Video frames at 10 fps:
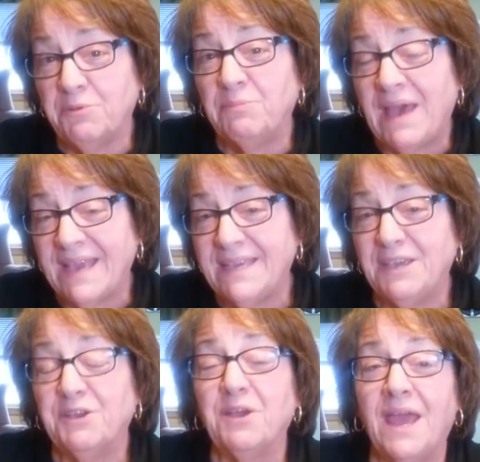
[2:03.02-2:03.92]
back
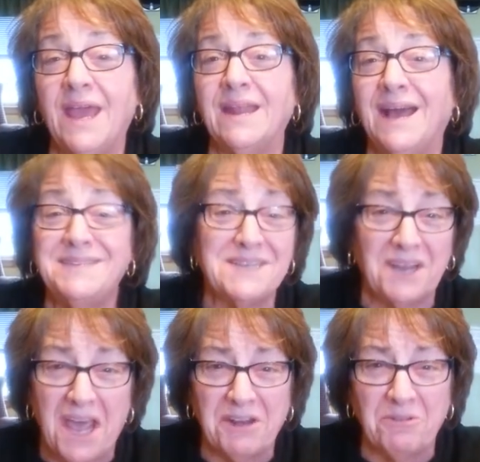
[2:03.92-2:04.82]
here, and I did a
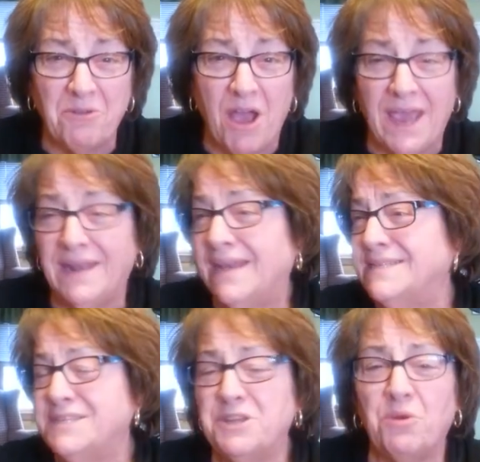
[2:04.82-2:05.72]
lot of crying. I
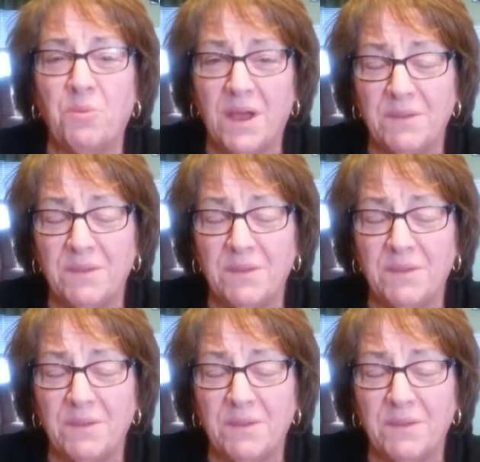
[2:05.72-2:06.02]
didn't know